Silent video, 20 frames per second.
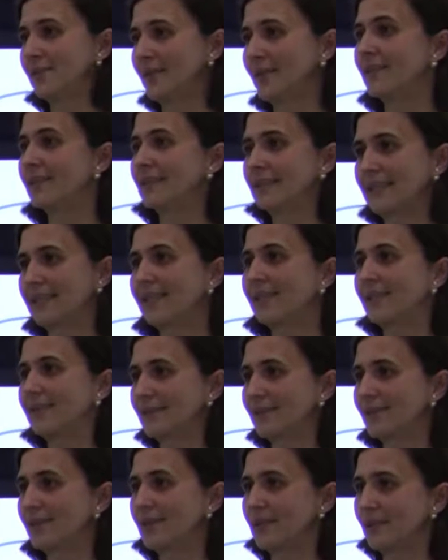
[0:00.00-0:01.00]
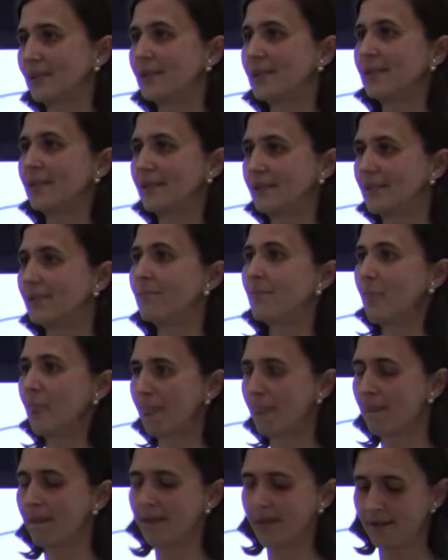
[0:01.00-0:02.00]
for the scan is going to be done.
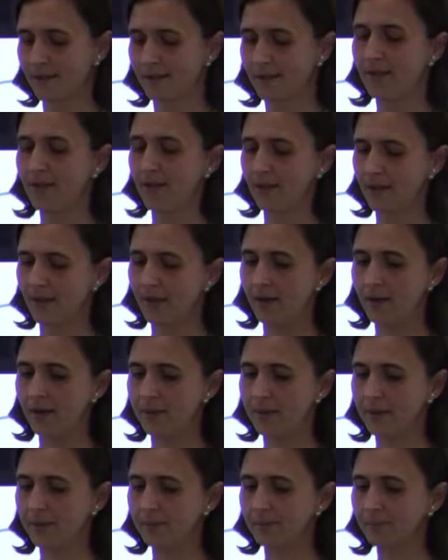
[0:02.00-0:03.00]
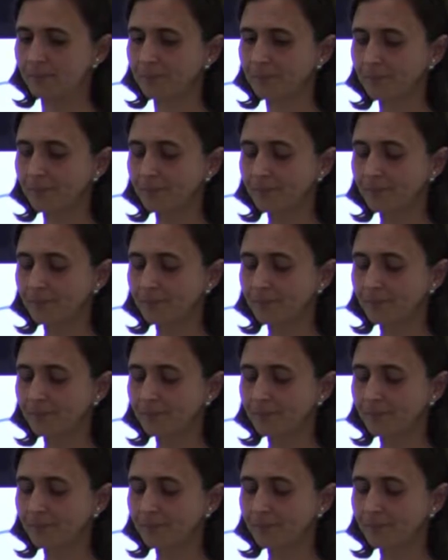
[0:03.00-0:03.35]
Um,